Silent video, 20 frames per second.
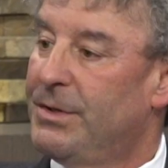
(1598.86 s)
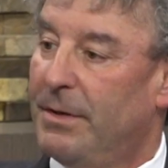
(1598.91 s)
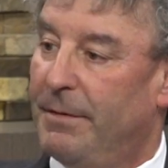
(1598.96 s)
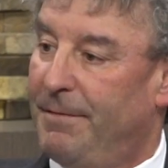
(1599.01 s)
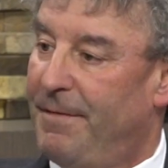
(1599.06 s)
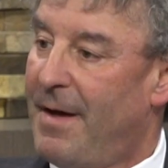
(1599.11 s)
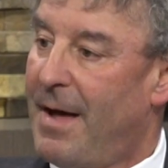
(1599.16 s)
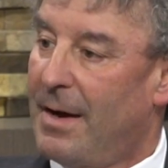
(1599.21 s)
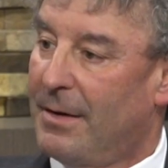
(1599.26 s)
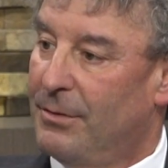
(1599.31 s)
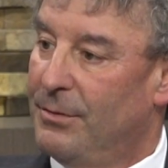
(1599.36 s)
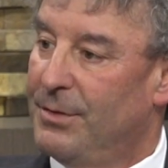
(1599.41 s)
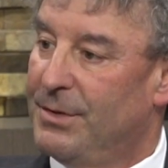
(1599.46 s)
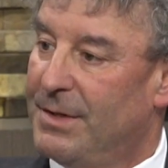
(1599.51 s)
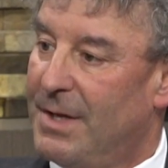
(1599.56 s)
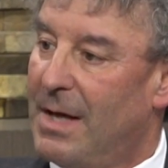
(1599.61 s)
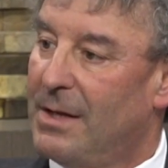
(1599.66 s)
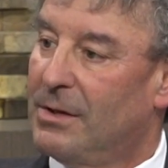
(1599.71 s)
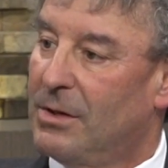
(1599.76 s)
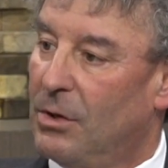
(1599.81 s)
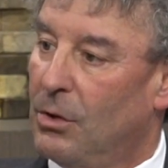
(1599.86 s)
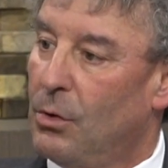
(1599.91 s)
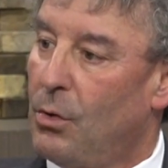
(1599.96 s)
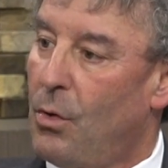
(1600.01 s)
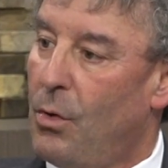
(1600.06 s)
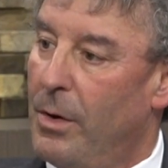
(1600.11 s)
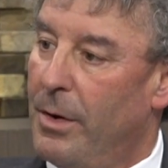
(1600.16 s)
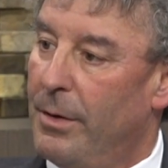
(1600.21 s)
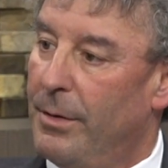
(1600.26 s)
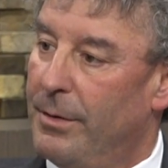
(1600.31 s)
factors that the
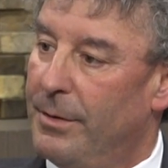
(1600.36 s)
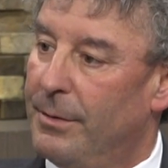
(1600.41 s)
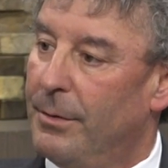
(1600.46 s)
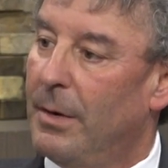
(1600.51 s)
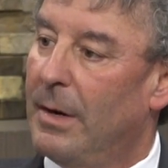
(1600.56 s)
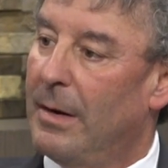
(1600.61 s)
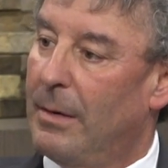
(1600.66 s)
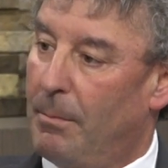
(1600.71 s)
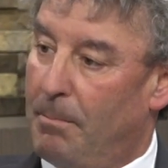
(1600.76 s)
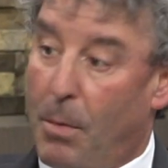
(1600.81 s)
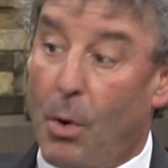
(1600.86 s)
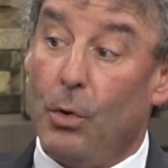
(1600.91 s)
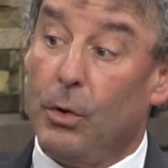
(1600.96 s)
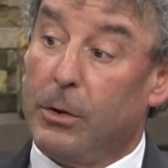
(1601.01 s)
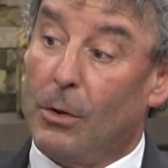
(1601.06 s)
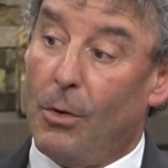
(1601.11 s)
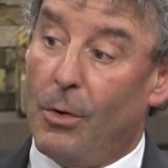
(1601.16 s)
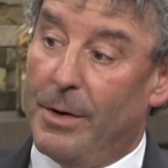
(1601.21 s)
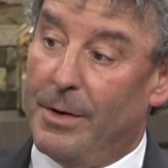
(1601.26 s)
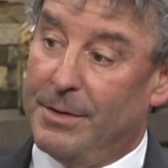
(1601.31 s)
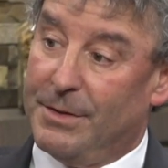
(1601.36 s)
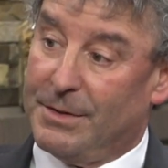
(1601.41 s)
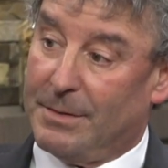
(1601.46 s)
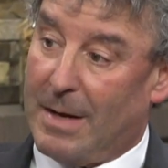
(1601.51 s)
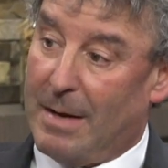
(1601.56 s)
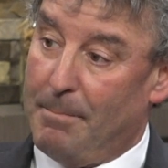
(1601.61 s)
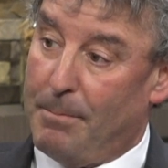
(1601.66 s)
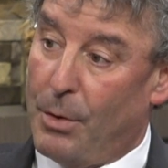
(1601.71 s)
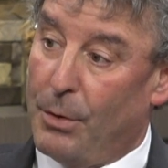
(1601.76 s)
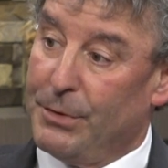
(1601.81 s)
lawyer, both lawyers
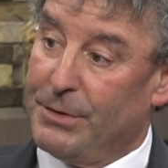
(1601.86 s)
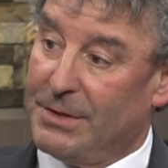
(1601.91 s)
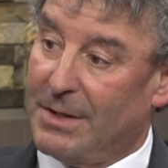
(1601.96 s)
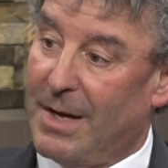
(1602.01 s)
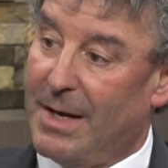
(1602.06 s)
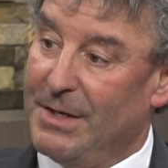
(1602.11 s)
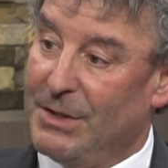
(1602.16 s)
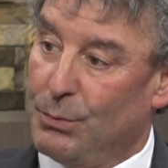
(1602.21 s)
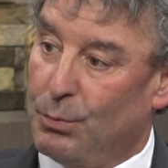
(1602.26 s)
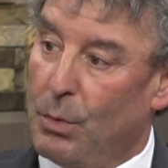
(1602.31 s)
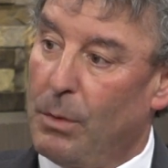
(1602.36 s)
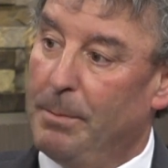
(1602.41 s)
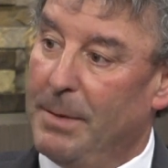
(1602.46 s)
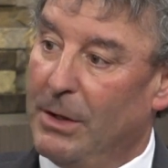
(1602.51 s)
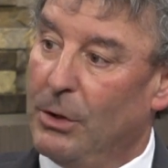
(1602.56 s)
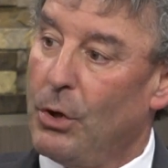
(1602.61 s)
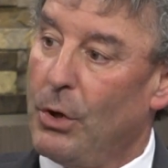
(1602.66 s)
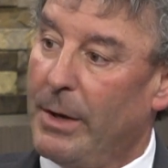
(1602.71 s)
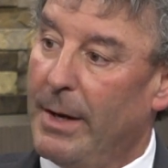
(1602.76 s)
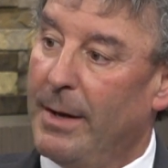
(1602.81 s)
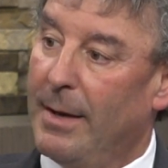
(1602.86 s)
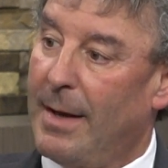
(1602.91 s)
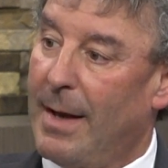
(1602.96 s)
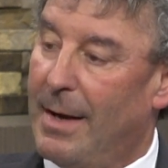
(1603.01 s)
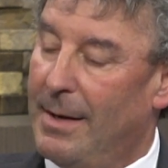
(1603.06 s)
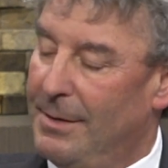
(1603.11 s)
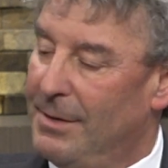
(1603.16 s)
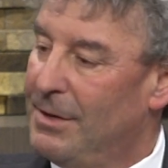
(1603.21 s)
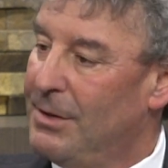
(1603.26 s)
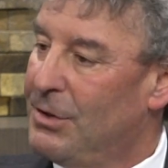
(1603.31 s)
on both sides, will be looking
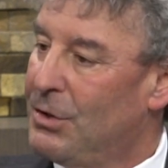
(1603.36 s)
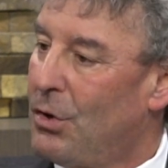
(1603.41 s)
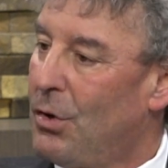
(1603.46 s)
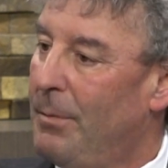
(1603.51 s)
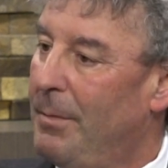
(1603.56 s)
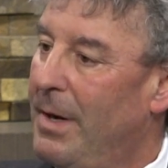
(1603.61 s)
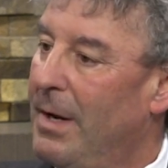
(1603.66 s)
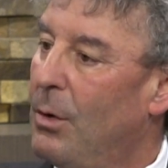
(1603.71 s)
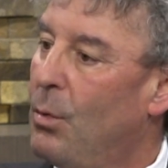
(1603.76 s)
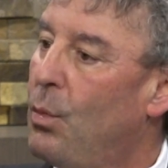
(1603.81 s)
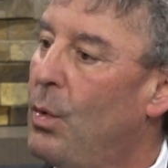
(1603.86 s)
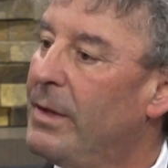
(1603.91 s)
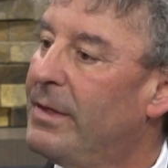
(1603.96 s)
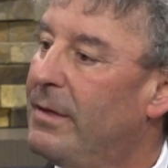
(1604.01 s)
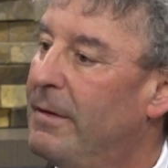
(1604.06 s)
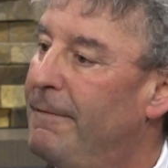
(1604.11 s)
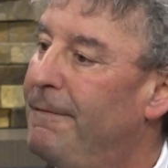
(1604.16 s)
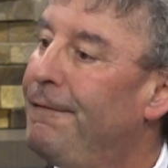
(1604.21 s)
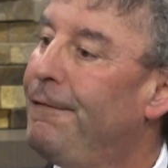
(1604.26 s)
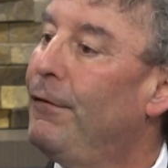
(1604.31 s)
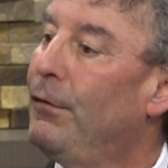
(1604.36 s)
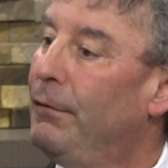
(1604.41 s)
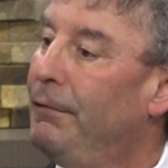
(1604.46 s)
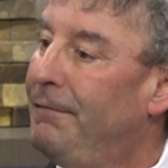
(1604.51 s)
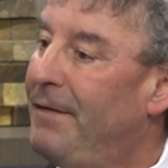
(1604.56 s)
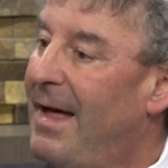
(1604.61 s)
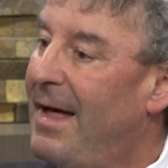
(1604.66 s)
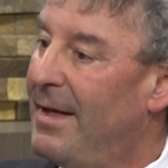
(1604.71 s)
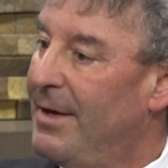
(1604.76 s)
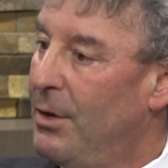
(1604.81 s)
at and determining what the full
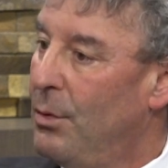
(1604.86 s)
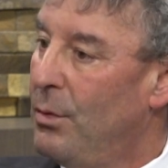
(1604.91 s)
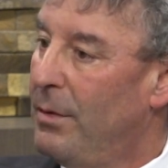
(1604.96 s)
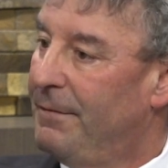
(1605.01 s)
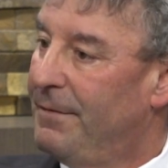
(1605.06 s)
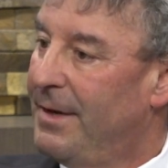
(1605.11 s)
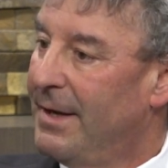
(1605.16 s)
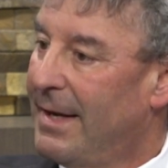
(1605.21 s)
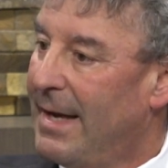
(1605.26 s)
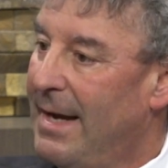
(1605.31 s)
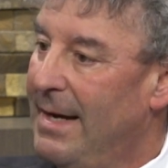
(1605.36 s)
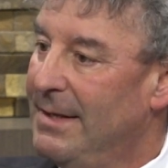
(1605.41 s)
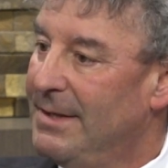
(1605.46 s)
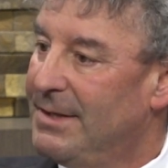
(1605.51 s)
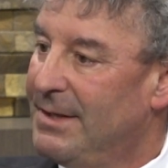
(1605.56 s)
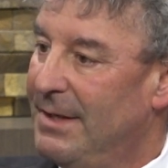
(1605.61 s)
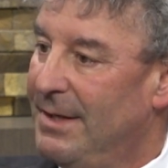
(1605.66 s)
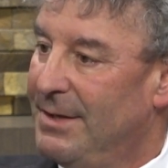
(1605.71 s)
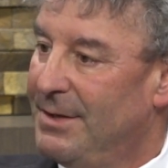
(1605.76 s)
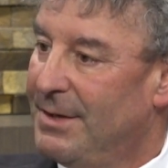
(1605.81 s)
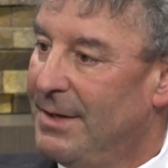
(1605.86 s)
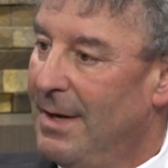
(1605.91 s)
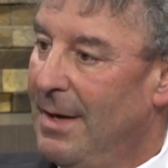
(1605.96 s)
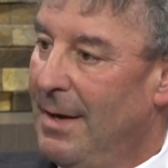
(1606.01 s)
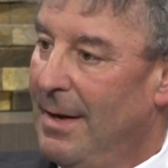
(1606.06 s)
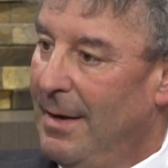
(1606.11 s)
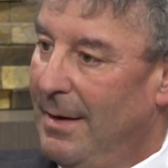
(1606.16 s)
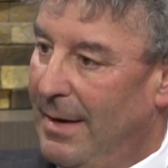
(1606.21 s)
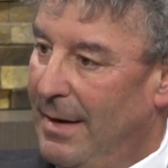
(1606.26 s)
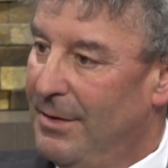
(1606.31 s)
value of the case is.
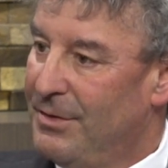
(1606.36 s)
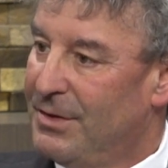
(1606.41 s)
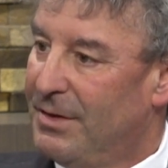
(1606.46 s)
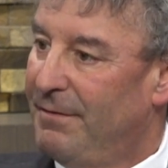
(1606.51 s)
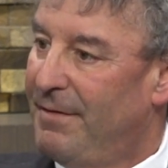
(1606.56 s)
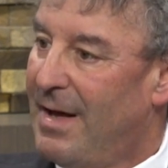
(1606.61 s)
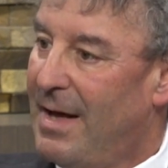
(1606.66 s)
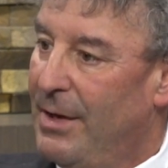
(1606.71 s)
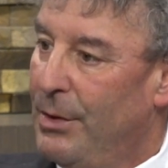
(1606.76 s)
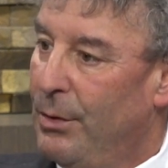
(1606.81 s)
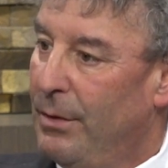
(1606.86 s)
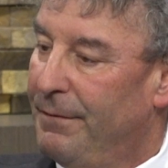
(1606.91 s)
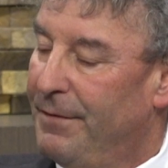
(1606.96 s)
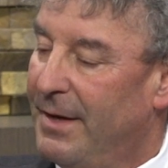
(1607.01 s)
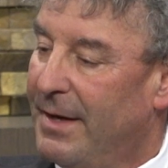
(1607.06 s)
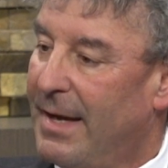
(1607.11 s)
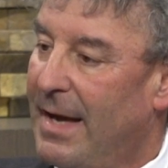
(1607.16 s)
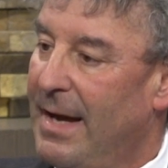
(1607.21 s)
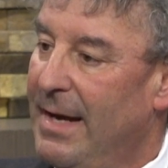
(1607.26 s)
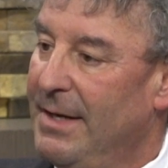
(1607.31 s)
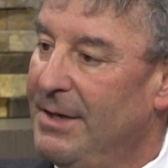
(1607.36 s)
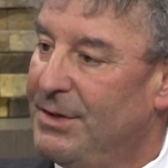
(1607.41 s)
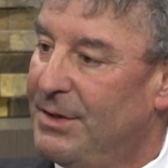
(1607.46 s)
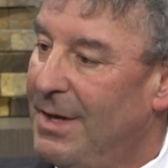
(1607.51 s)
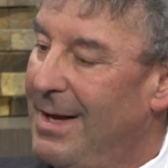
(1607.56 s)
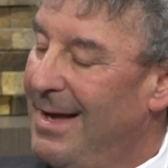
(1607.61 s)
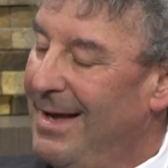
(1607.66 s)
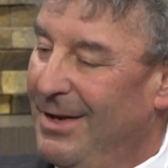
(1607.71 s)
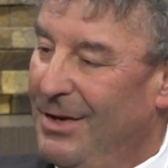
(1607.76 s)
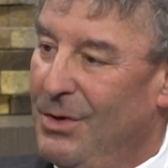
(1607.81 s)
Here's the value of the
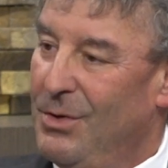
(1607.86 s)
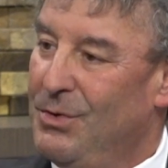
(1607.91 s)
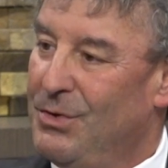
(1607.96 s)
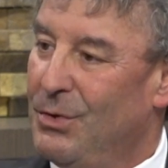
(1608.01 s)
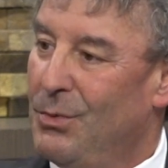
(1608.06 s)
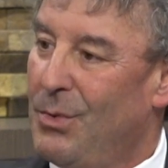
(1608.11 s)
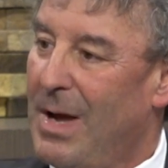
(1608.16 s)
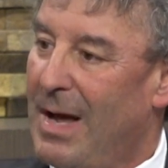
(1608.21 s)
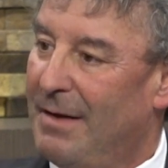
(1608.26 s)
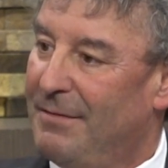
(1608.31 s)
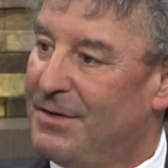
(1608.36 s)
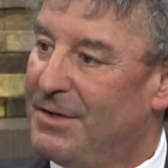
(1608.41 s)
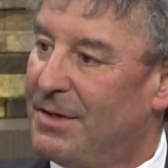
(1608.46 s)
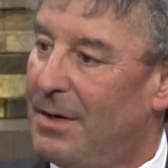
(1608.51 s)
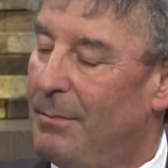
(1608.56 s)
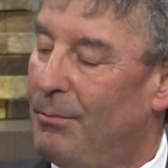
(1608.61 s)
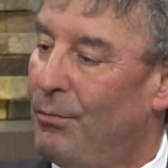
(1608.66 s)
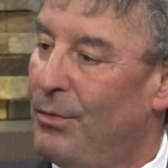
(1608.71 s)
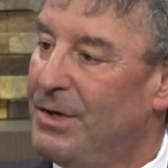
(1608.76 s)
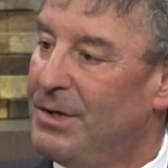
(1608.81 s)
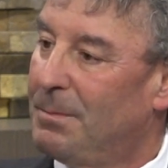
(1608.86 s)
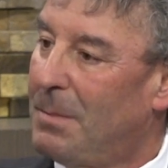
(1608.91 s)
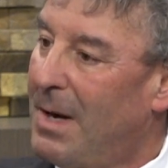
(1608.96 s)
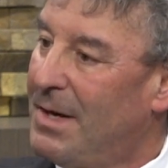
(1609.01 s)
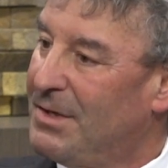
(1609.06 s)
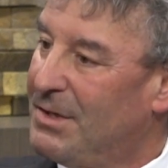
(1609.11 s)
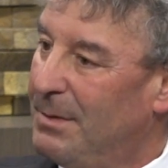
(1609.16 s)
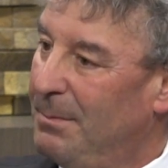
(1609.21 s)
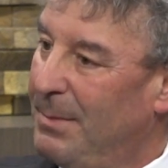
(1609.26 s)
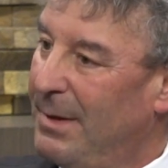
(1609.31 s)
case. You do have some
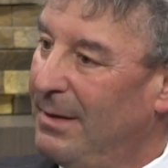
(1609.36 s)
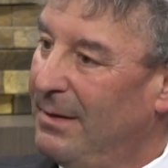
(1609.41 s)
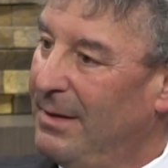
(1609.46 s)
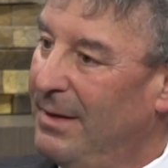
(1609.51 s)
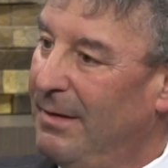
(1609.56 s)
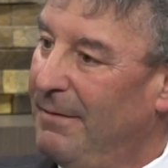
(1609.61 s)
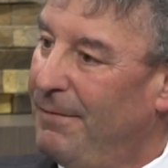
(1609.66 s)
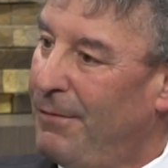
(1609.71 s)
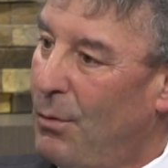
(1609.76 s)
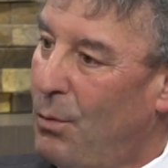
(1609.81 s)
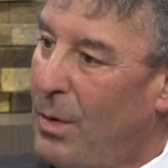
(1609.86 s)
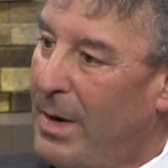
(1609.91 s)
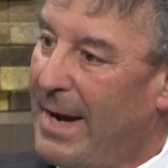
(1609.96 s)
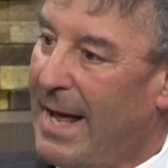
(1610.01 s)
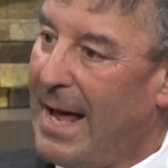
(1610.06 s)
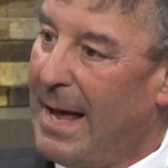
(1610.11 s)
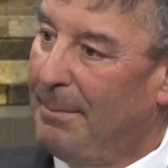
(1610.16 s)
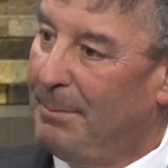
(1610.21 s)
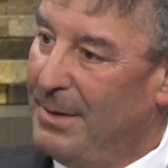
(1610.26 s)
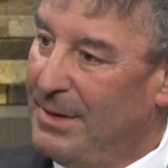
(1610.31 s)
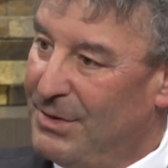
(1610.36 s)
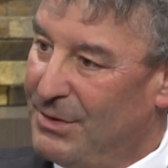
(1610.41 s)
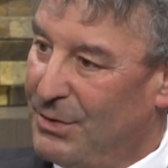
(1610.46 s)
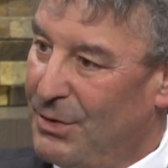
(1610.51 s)
responsibility for what happened, so